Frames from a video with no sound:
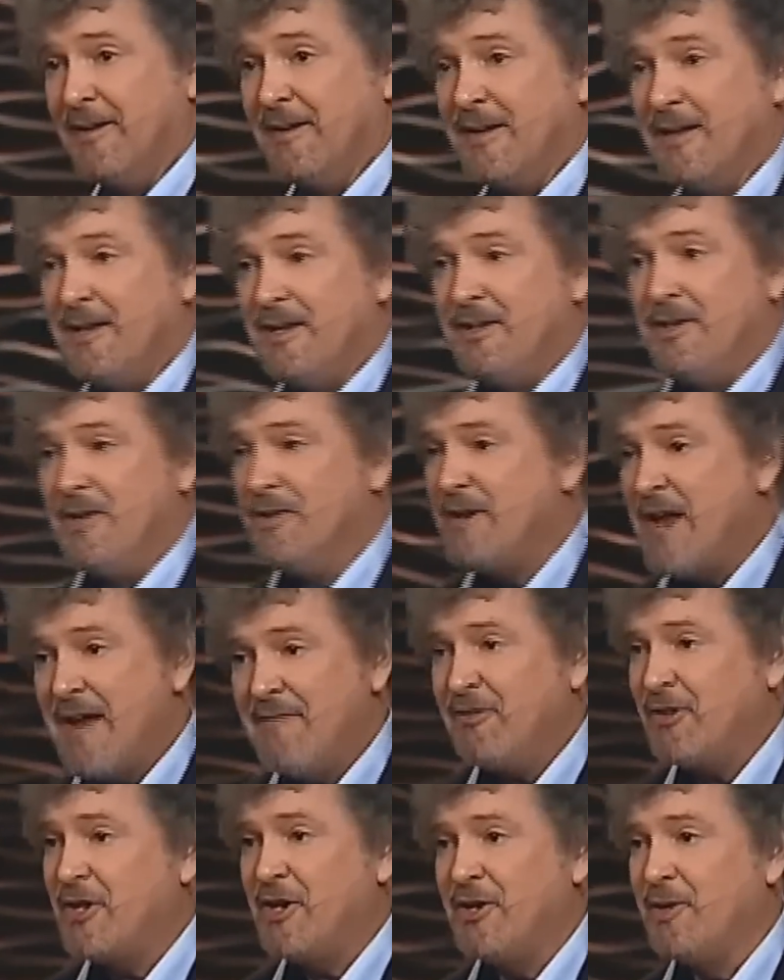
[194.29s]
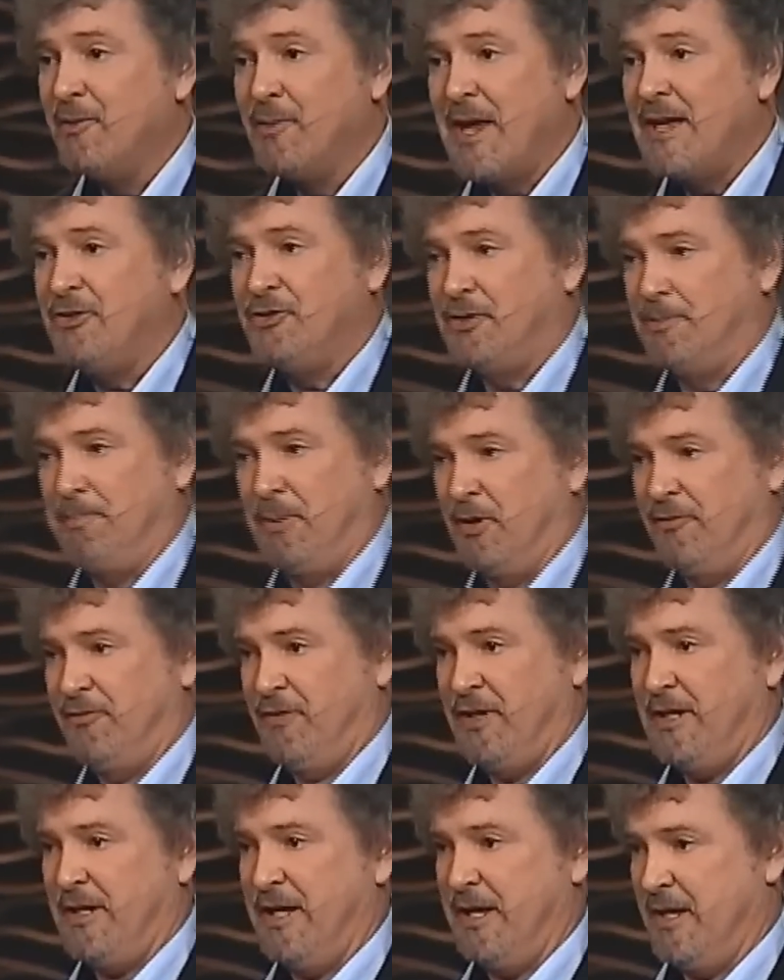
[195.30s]
You're never going to raise a
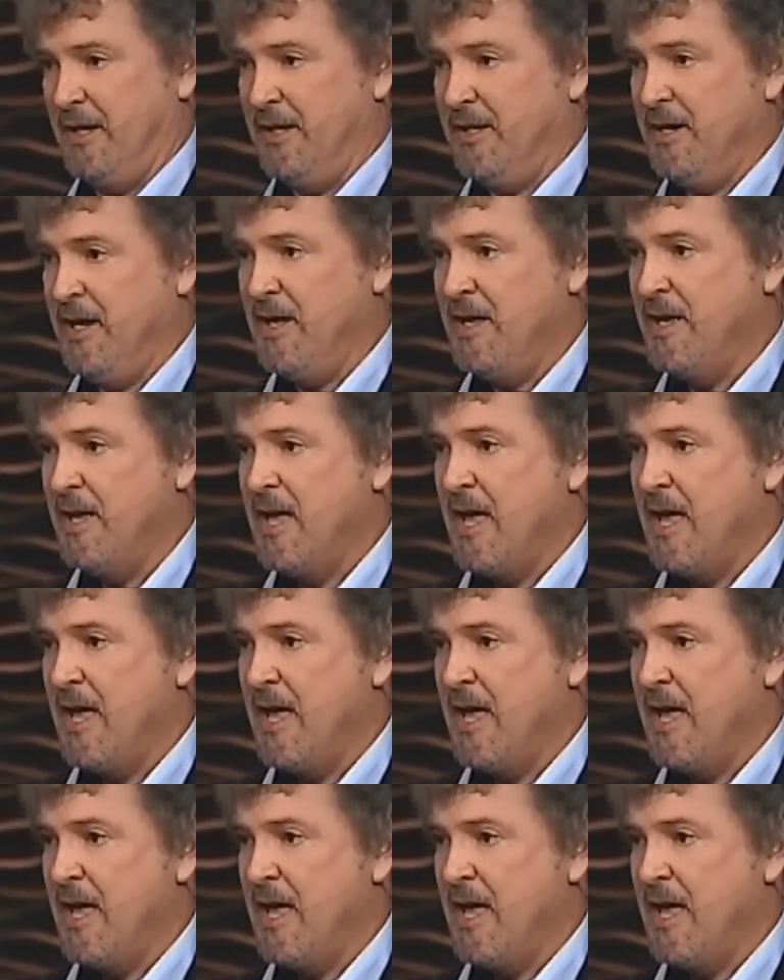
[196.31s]
perfect kid.